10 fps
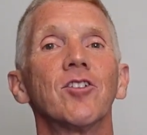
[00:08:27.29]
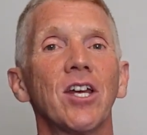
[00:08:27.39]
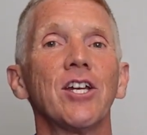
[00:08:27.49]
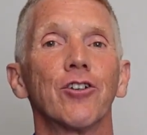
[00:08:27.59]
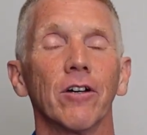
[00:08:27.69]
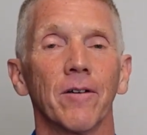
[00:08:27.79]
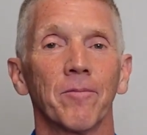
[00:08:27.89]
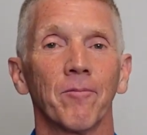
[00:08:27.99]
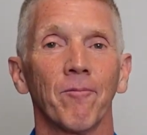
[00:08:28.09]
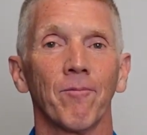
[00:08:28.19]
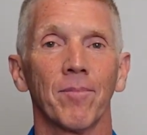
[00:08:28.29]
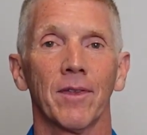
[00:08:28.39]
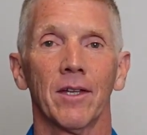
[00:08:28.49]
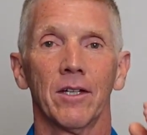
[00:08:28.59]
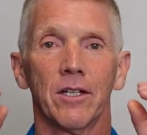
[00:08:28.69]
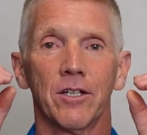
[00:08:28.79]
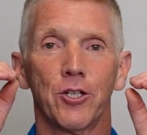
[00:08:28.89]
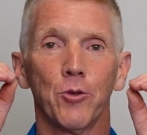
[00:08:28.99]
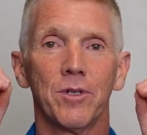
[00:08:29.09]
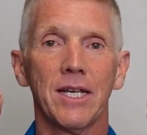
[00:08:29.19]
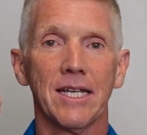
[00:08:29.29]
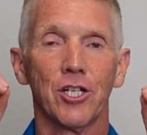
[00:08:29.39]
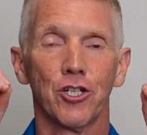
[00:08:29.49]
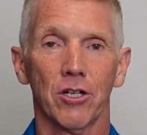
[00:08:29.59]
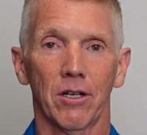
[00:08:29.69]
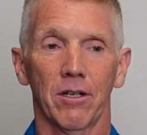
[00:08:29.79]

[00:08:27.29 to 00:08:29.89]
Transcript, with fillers: teacher to teach.